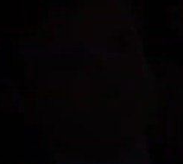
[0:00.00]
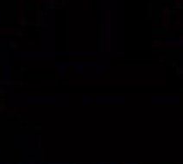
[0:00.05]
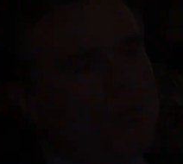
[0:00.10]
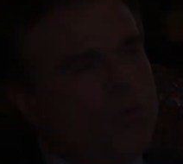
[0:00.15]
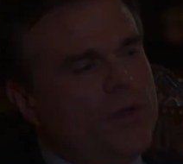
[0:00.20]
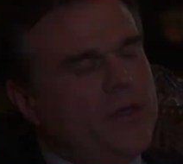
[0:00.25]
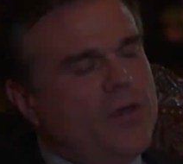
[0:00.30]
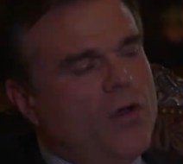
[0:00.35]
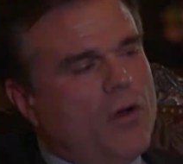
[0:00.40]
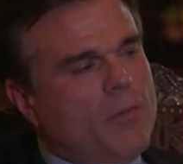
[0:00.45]

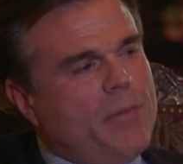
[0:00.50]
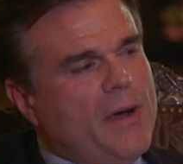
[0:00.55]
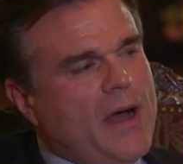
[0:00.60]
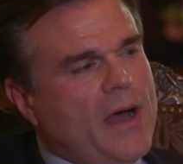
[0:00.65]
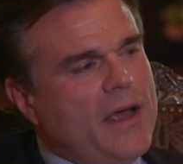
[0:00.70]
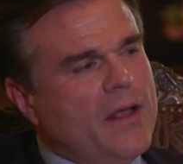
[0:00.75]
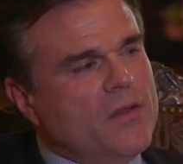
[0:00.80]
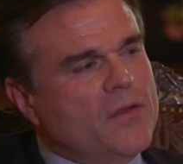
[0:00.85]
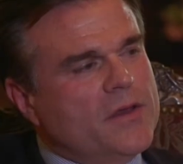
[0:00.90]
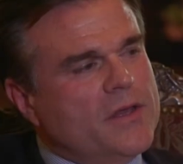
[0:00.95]
We are
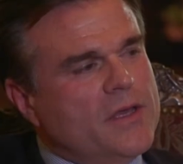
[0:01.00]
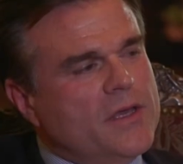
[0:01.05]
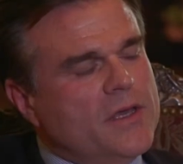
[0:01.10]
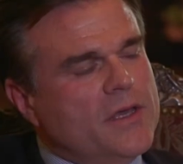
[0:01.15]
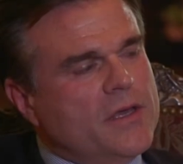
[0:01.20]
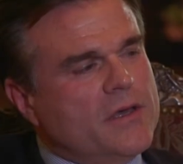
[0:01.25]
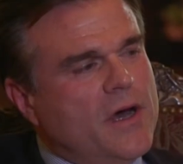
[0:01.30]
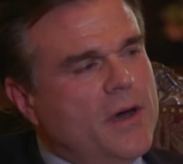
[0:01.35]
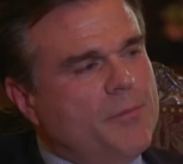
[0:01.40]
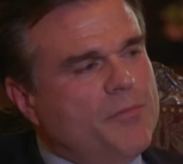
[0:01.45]

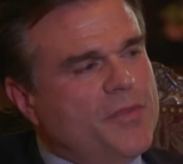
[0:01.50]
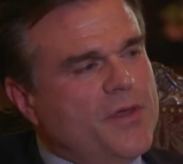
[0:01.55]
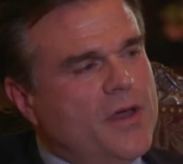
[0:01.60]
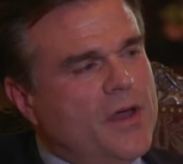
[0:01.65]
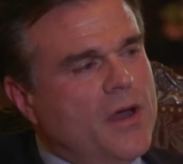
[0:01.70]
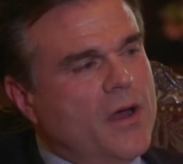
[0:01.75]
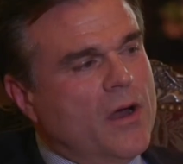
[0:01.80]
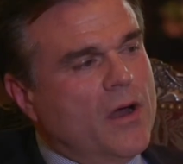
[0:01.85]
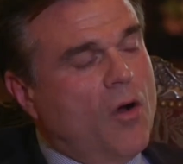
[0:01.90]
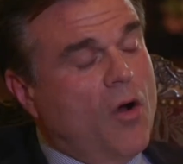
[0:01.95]
piloting up
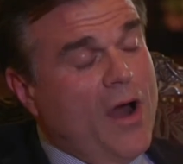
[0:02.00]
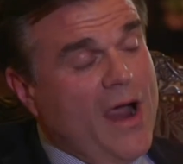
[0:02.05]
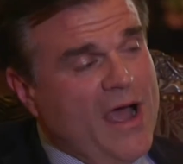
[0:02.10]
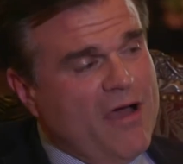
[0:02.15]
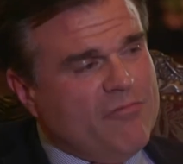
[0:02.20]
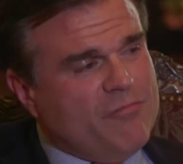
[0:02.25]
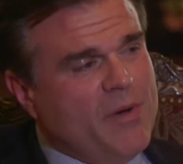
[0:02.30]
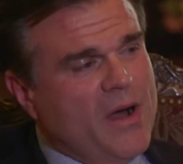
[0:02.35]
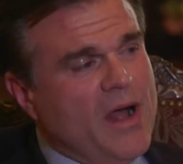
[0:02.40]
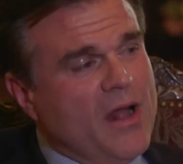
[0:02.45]
there, or
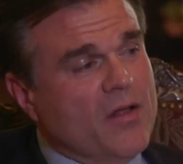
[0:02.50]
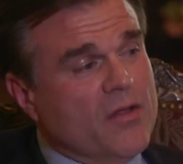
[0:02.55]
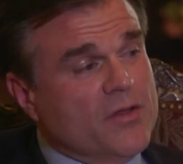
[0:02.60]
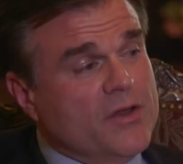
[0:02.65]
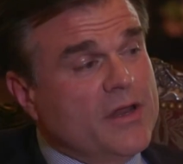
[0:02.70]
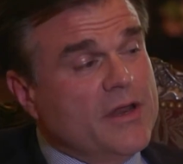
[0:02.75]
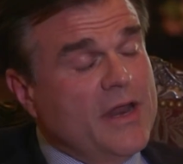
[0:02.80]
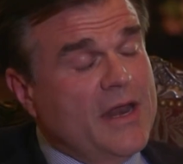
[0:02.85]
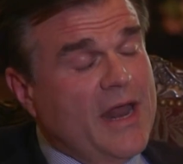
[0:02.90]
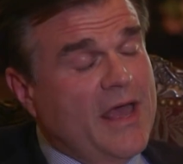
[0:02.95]
have
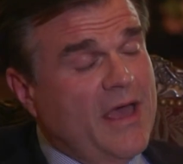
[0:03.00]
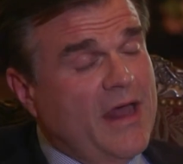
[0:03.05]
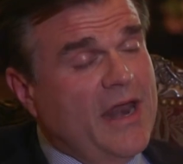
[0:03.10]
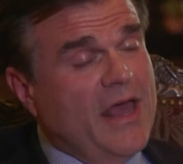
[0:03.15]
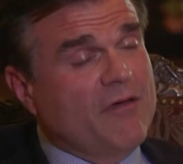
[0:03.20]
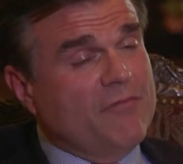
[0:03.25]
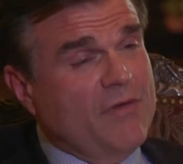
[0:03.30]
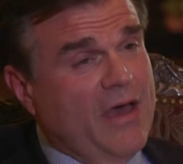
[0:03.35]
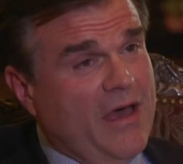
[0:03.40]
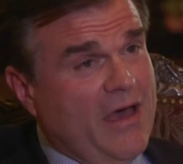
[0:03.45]
piloted and
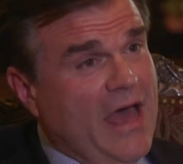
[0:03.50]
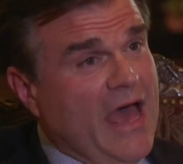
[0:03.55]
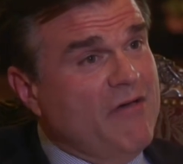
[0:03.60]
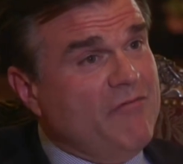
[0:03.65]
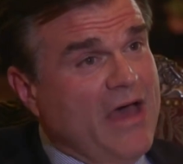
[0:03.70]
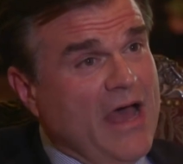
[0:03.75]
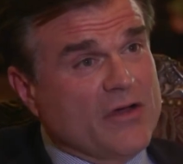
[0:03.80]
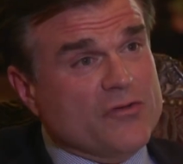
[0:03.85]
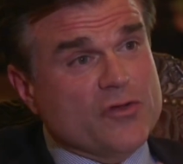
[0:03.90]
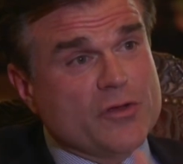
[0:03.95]

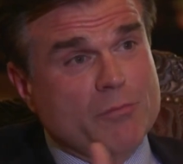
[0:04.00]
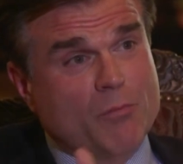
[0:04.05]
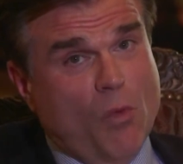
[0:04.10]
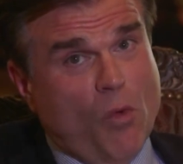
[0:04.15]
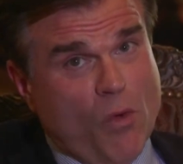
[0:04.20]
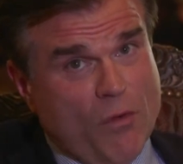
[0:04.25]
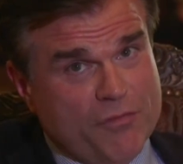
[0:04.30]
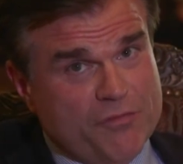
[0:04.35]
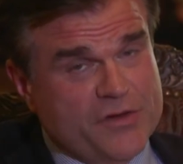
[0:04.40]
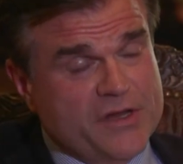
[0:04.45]
have actually
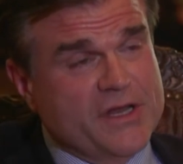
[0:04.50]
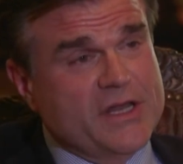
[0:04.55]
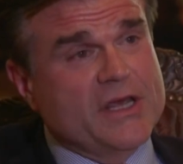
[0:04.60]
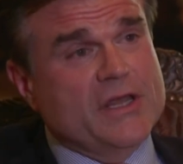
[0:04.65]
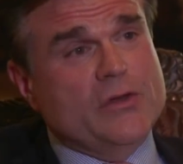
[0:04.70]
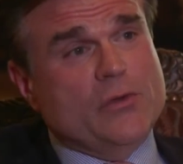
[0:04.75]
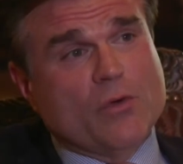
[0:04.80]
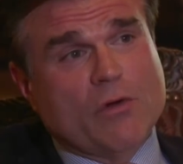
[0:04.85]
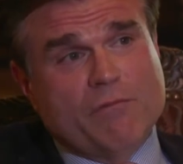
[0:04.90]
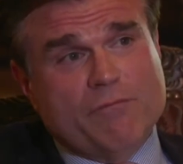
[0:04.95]
morphed it
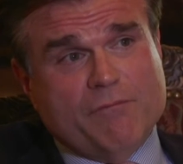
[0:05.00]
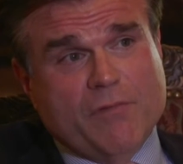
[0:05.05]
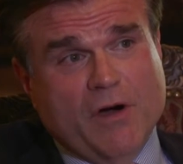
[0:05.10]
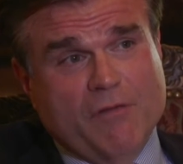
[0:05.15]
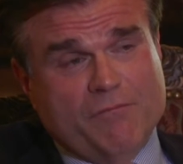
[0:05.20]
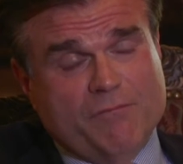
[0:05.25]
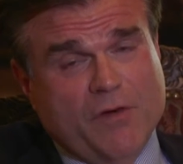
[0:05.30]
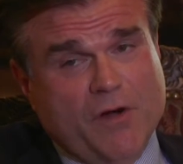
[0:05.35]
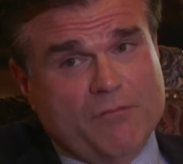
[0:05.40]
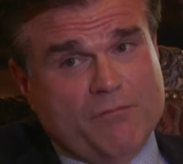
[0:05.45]
into
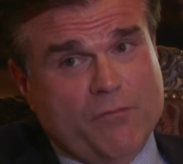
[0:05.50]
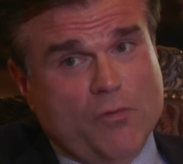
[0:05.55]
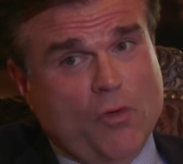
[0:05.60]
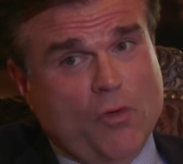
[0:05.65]
a